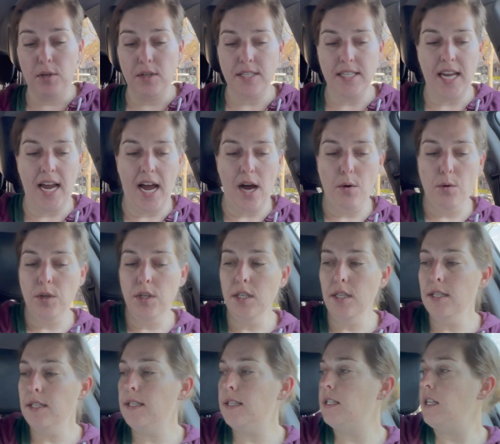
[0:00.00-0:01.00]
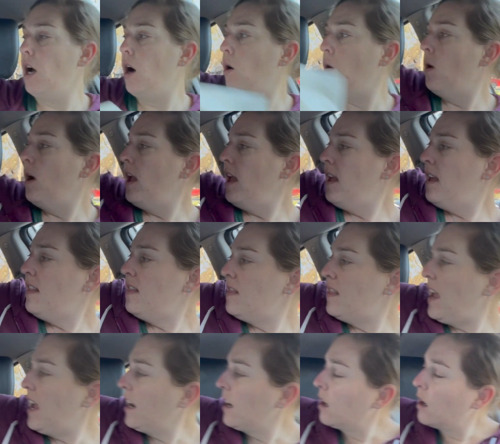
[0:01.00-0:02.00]
towels. So
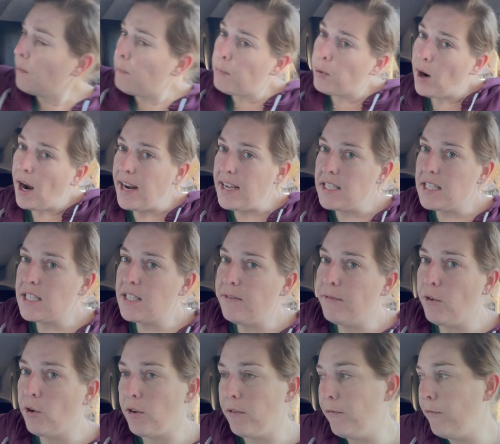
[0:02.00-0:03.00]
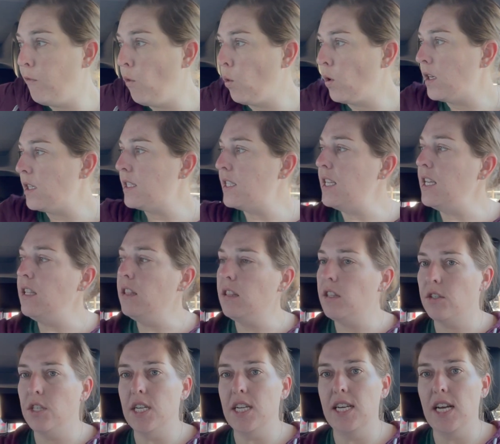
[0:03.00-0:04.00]
they're priced for
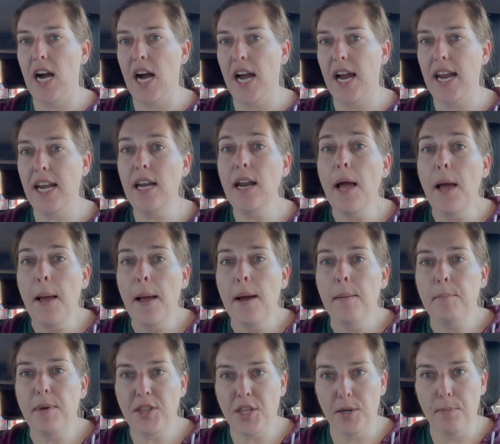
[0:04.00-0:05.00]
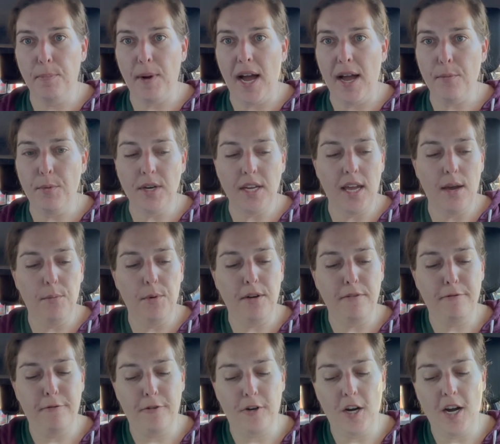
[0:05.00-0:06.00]
$14.39, but they're buy one, get one
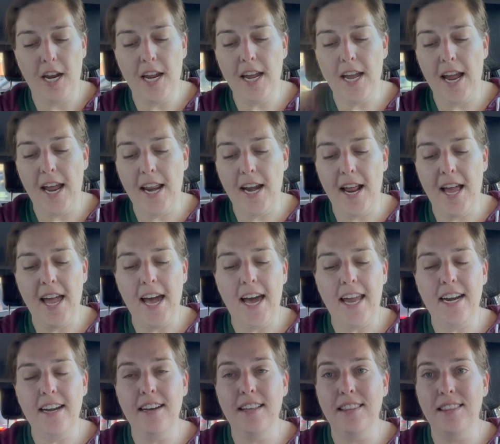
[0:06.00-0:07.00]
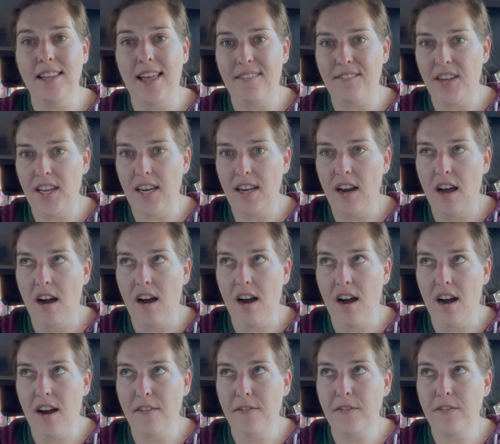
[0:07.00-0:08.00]
free. And I had an 11
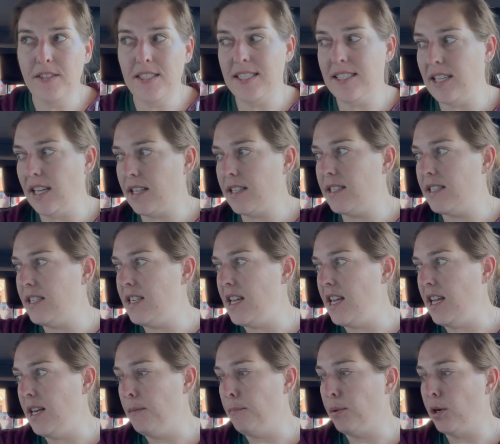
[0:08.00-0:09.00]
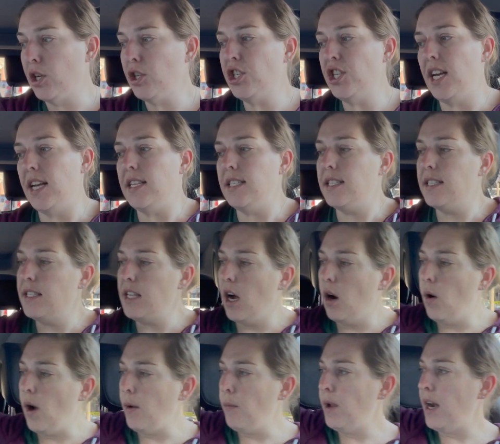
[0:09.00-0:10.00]
off 16 purchase.
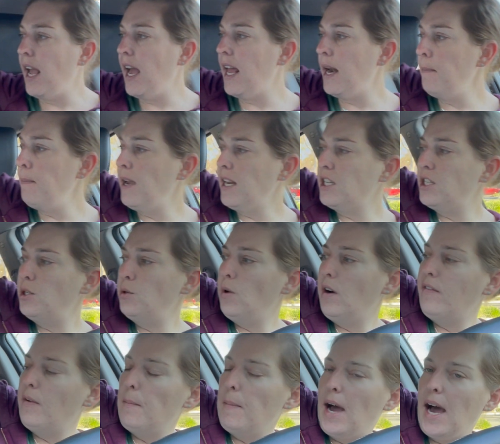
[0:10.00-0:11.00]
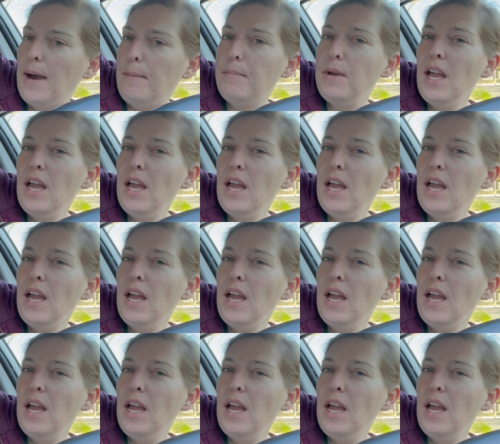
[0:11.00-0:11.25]
So I went ahead and picked two of them up.